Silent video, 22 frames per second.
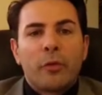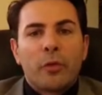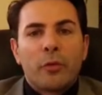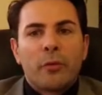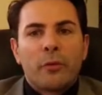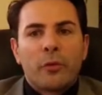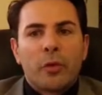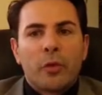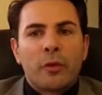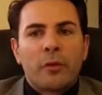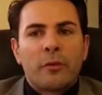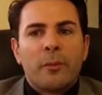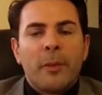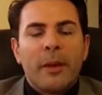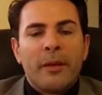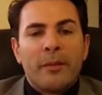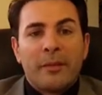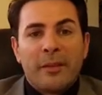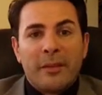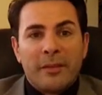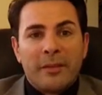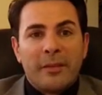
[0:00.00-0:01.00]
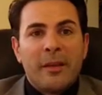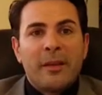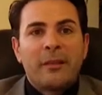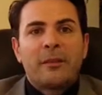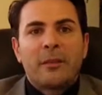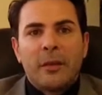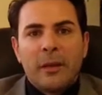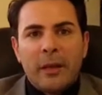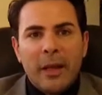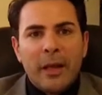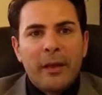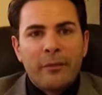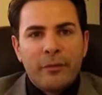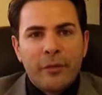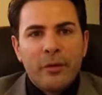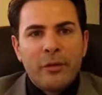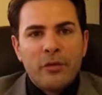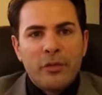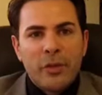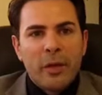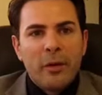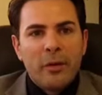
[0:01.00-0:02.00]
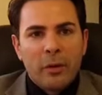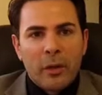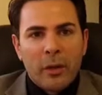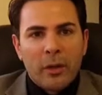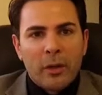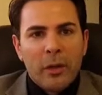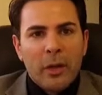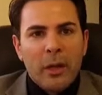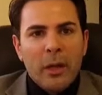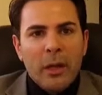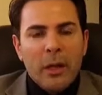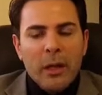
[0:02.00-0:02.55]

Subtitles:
towards my success in life in general.